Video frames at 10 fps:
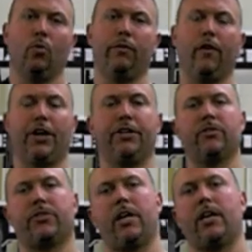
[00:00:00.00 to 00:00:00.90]
We've already
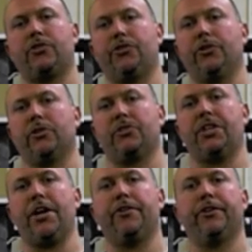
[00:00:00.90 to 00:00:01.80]
discussed your
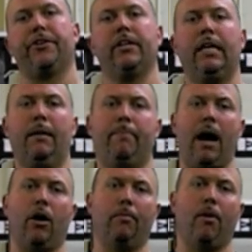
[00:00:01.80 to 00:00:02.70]
standard
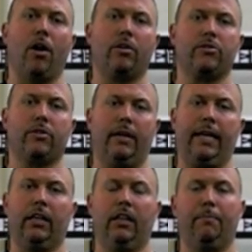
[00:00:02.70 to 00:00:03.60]
power bars
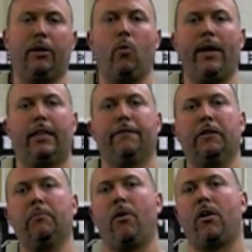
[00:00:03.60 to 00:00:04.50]
and Olympic
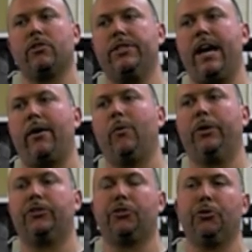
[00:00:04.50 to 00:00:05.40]
weightlifting bars. Now
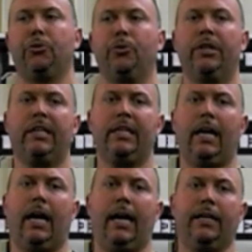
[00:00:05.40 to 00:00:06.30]
I want
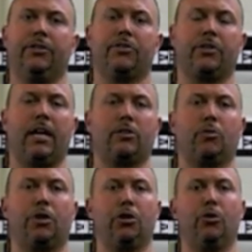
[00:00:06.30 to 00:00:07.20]
to discuss
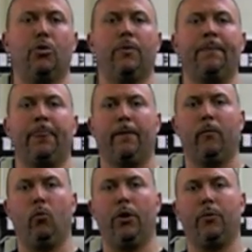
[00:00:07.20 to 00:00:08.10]
with you
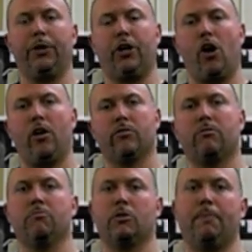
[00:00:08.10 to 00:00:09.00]
what we call
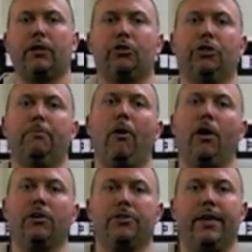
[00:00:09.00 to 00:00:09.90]
some specialty
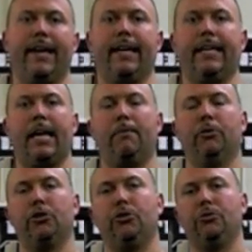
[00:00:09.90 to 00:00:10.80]
bars. They
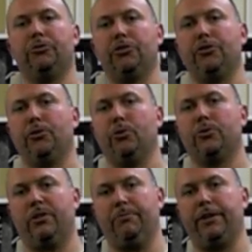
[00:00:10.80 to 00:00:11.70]
enable you to do
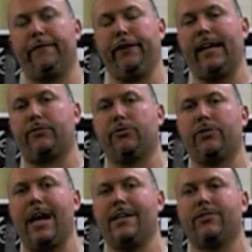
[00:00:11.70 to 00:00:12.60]
some different
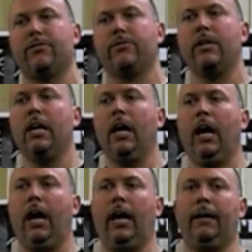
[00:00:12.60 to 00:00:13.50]
exercises.
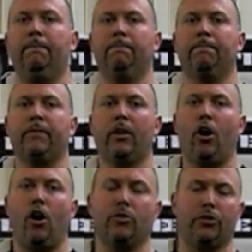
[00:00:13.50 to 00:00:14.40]

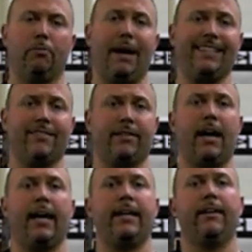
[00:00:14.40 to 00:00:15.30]
Also by
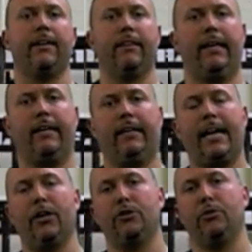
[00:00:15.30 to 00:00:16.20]
design, they
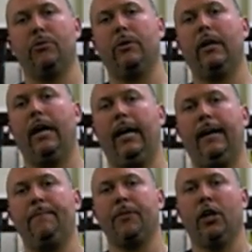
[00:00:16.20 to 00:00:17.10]
allow you
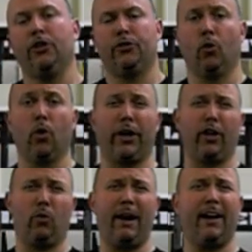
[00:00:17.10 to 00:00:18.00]
to work
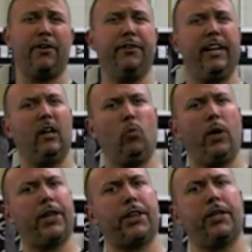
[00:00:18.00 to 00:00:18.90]
around and
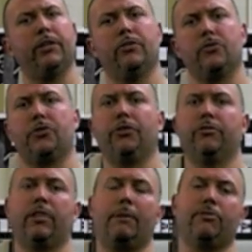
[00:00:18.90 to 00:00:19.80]
with
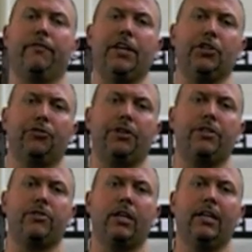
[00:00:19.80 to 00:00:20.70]
certain types of
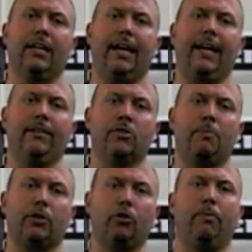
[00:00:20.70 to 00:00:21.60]
injuries and
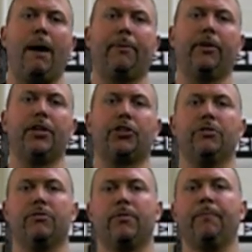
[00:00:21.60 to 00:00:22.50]
special
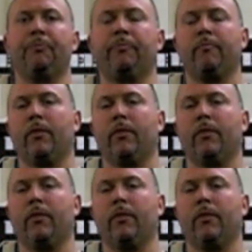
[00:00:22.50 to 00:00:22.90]
populations.